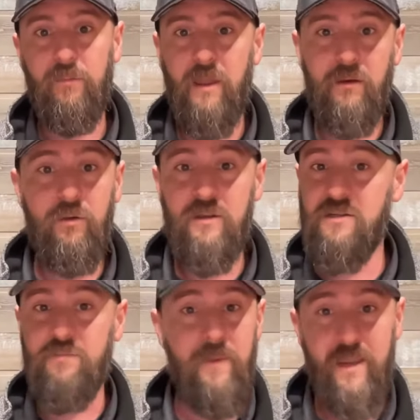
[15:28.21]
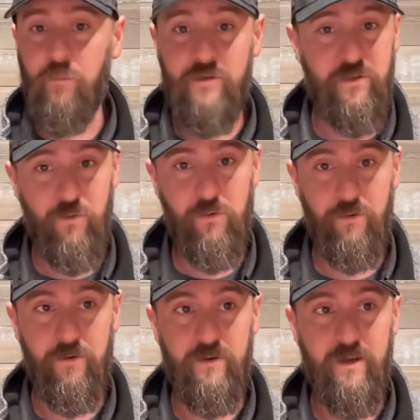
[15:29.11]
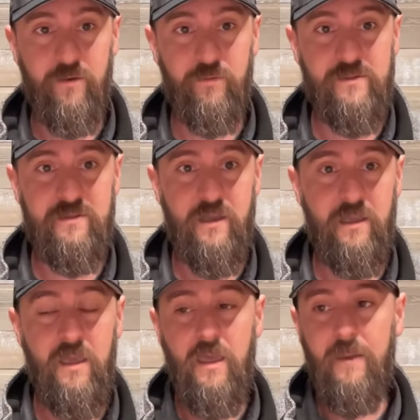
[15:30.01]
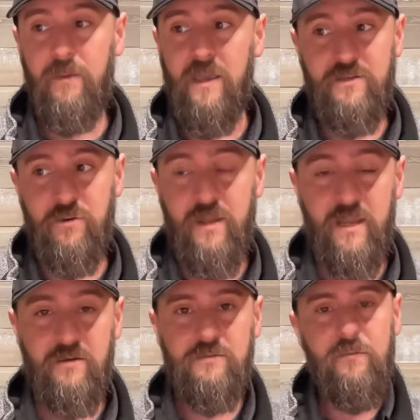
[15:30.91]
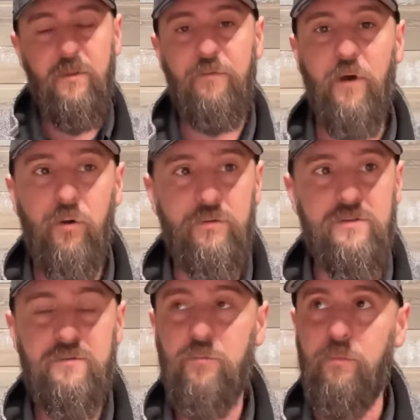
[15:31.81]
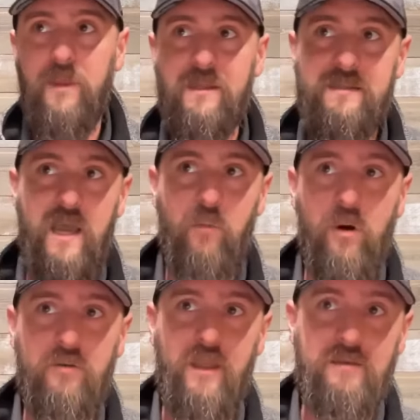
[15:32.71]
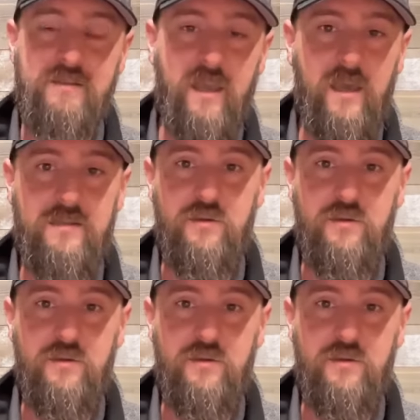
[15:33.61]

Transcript: I'm like, dude, you just made what you ordered. You know, it's like yesterday, the phones, me and Ty walked outside.